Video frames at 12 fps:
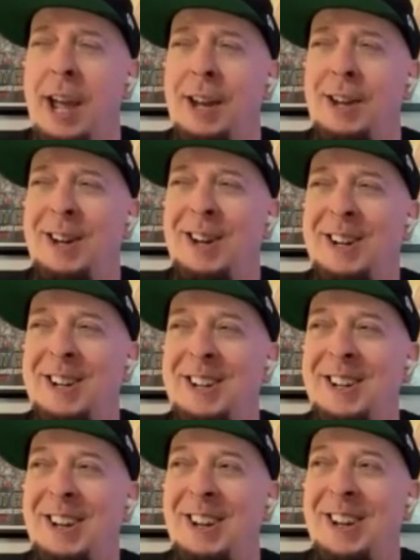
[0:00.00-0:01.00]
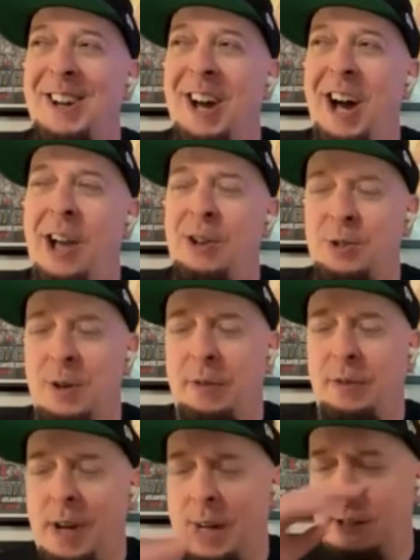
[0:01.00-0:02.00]
And uh, I also
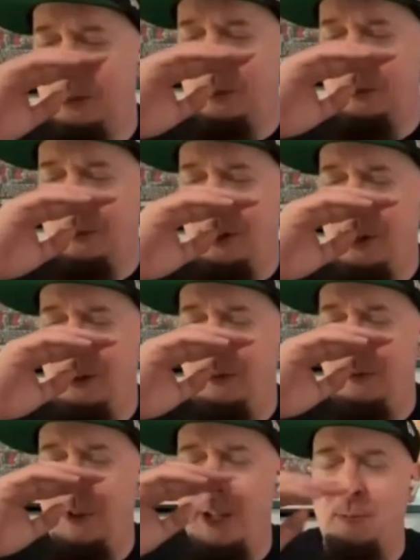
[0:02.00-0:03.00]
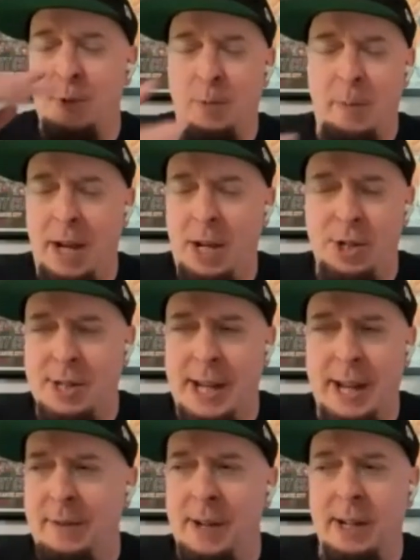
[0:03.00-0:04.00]
have a regular uh, Facebook page as
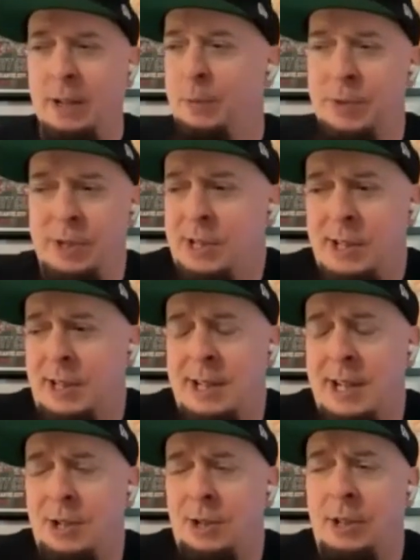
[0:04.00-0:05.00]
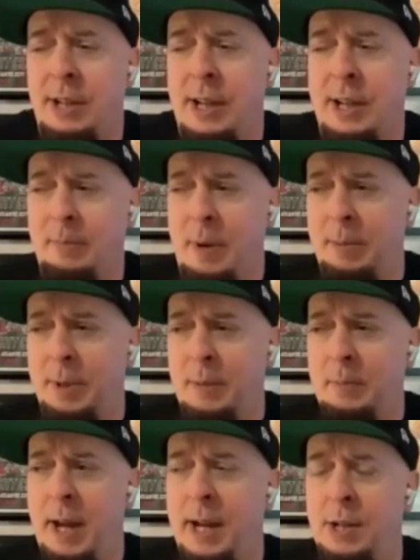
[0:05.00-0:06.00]
Kevin Gill, which is essentially like a
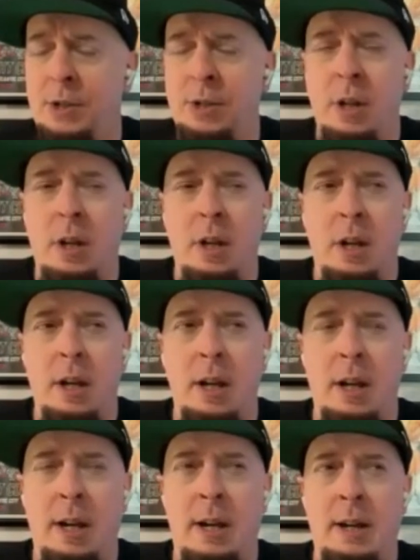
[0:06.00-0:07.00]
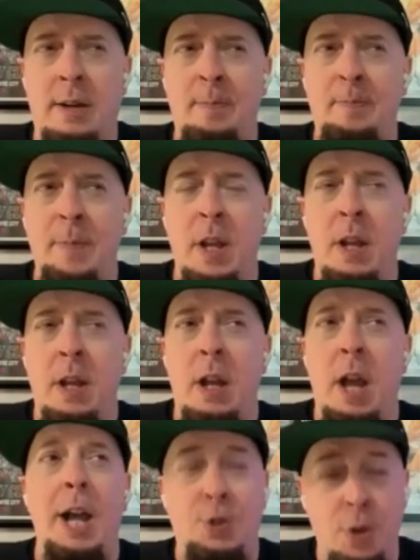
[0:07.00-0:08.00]
public page. Um,
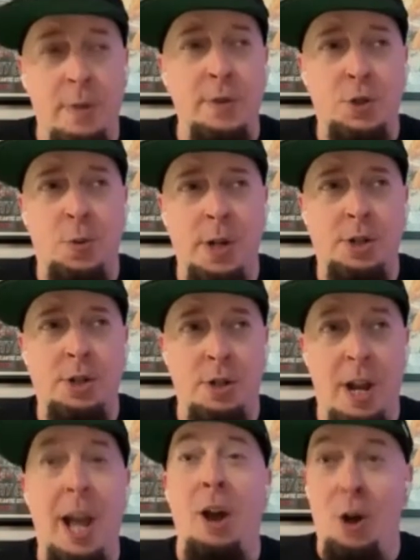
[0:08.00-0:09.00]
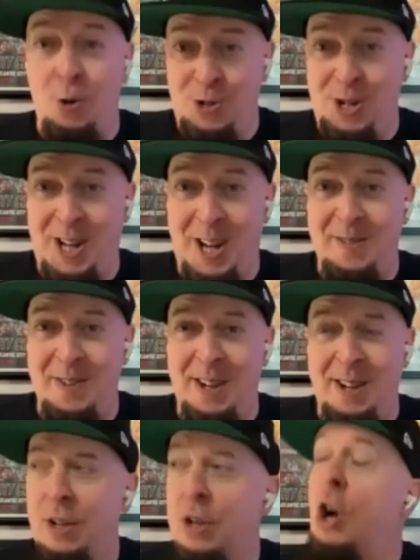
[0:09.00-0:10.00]
I do have a Twitch, OG
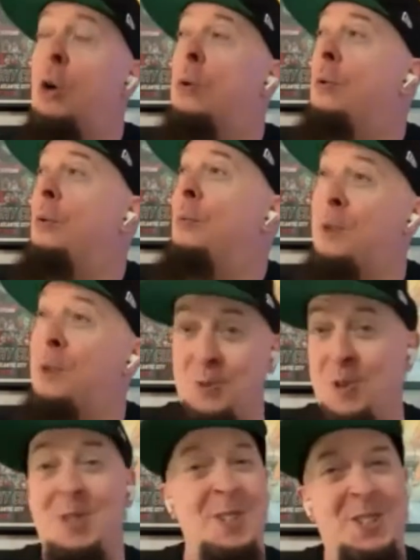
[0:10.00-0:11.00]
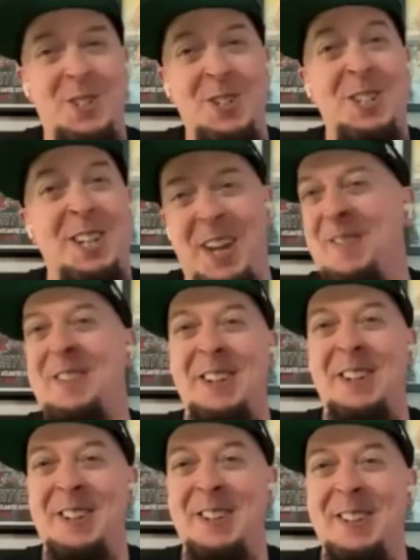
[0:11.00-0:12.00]
Kevin Gill. No, my Twitch is just
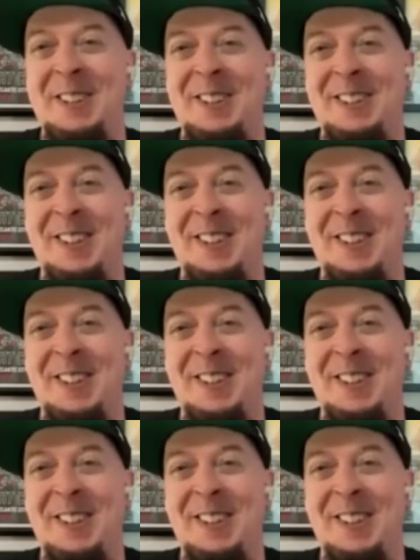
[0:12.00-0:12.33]
Kevin Gill.